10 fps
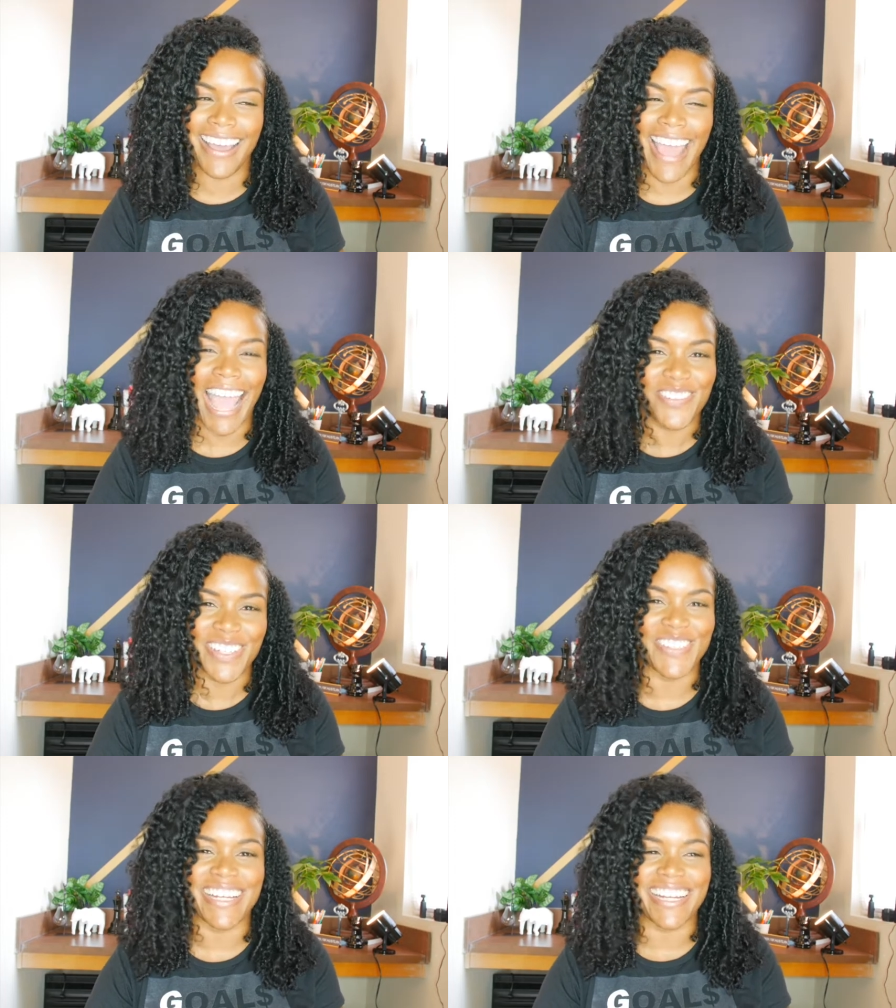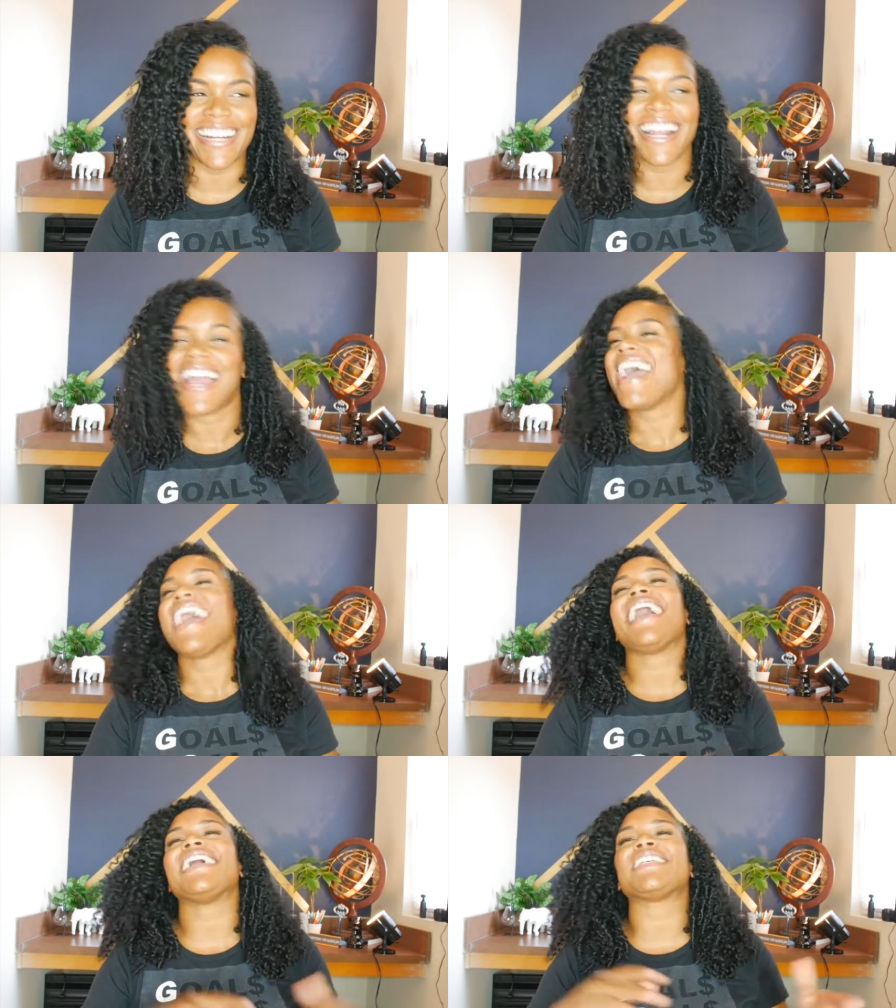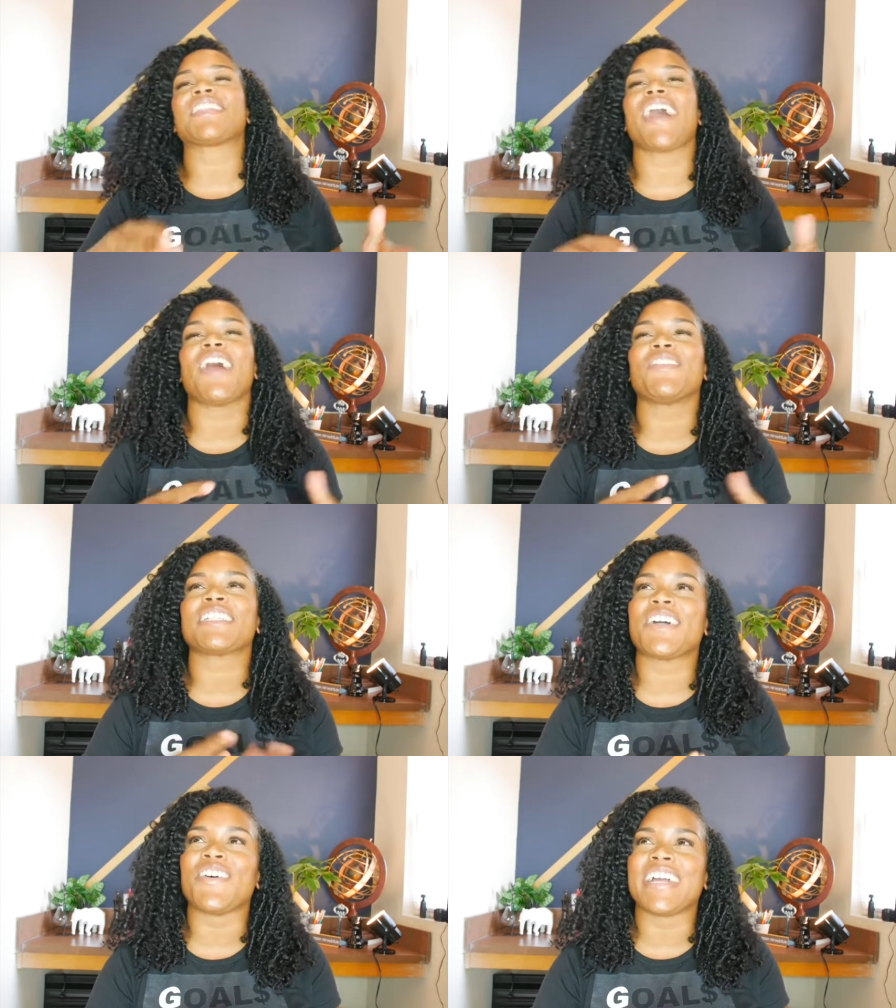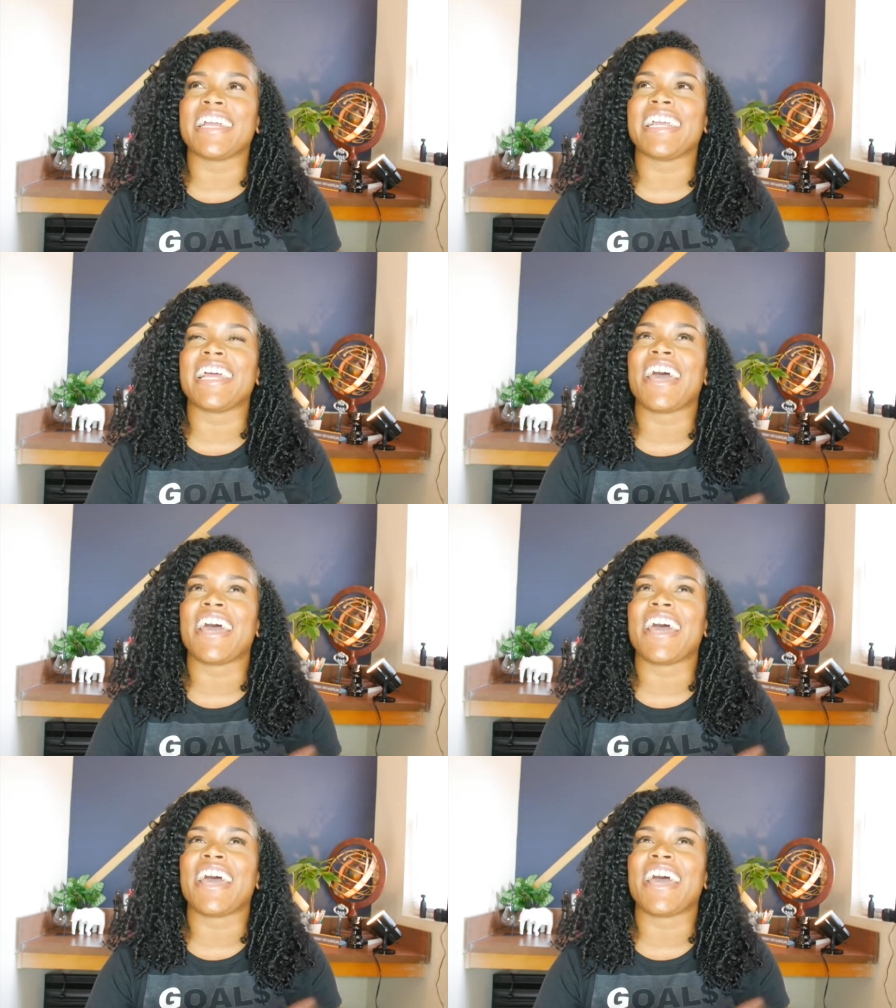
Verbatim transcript: everywhere. And so I was going